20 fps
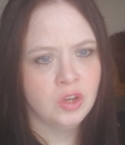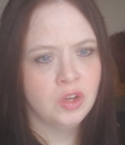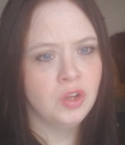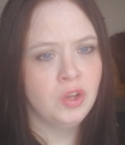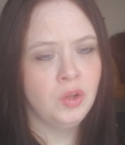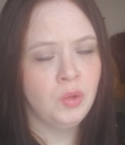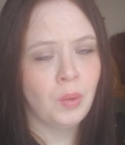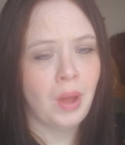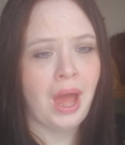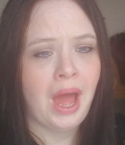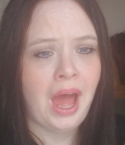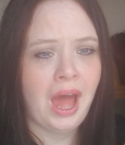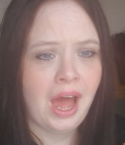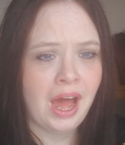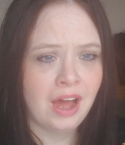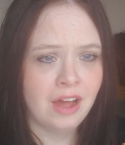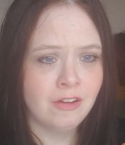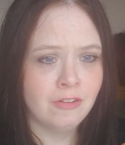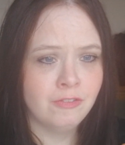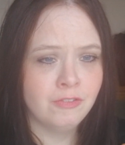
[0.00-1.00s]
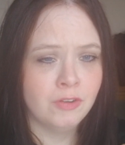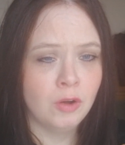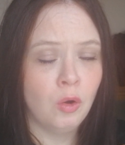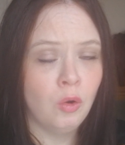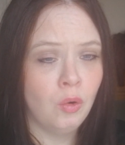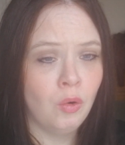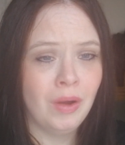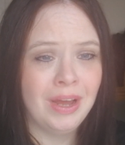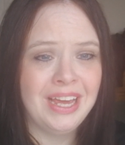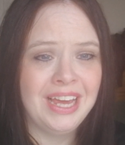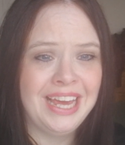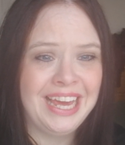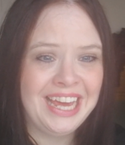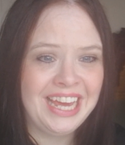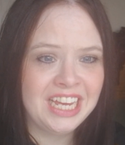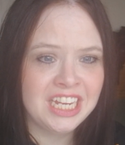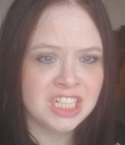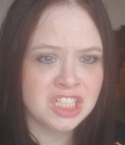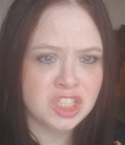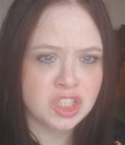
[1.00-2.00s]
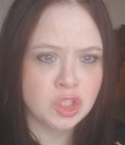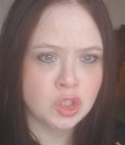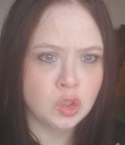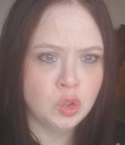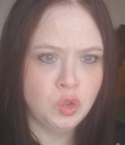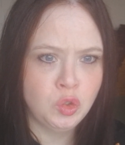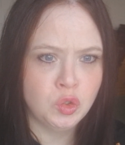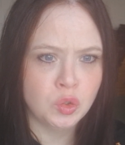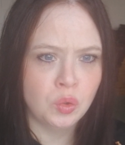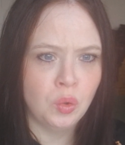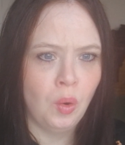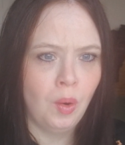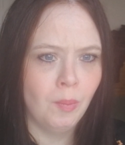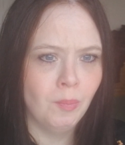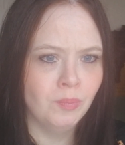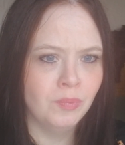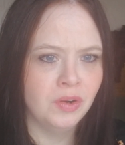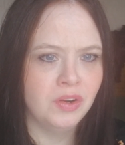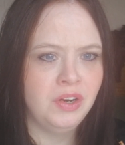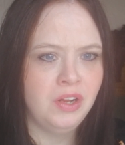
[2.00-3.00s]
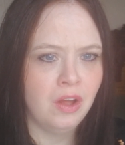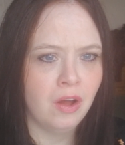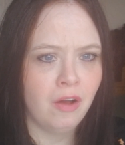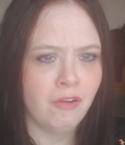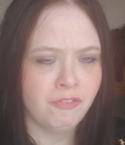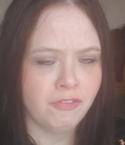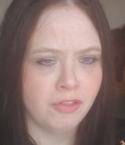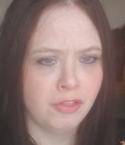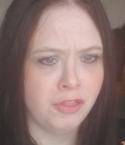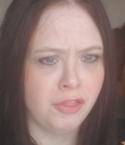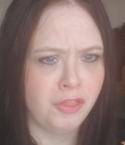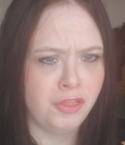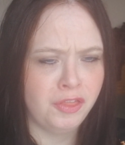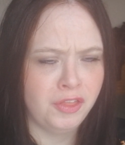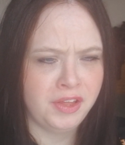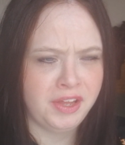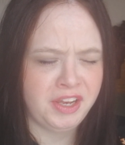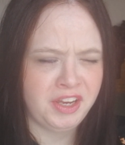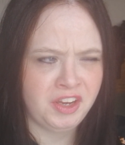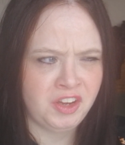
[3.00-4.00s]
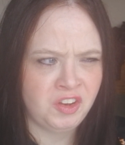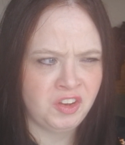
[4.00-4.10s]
to have or extort money off the